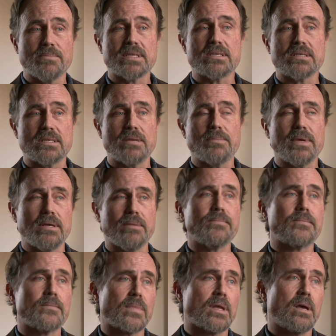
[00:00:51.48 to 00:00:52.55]
in Mississippi
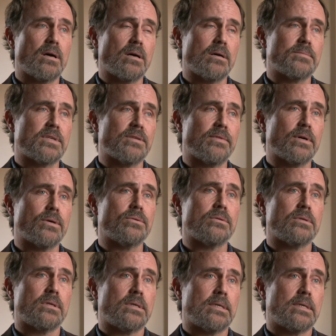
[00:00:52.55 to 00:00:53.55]
um, to vote.